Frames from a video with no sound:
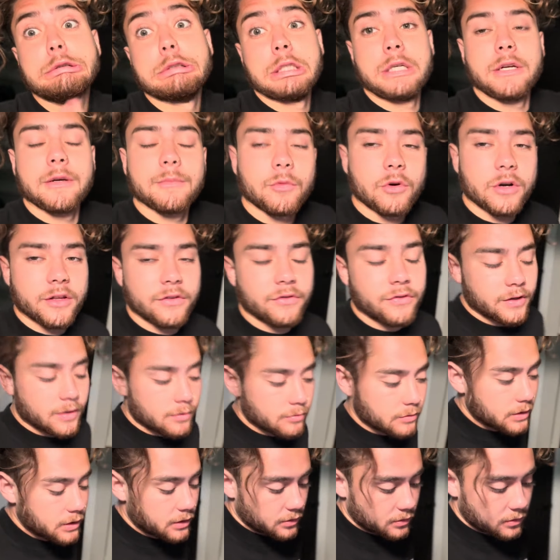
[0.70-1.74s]
Good morning,
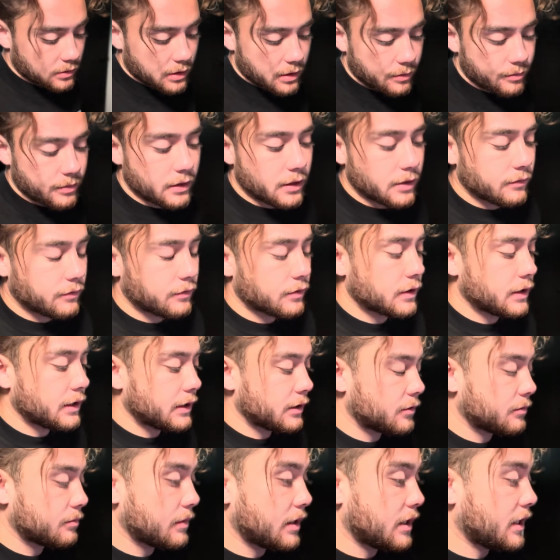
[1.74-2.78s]
family. I've been up for a
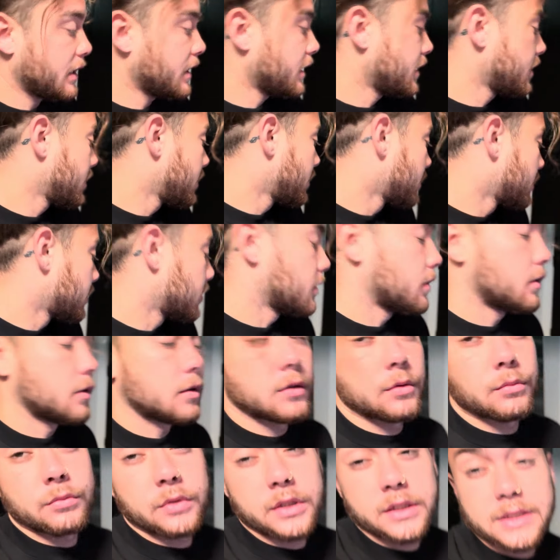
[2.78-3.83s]
little minute.
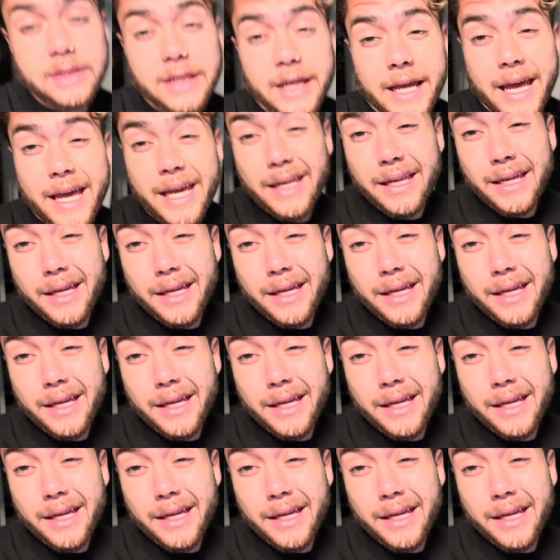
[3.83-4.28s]
It's like 8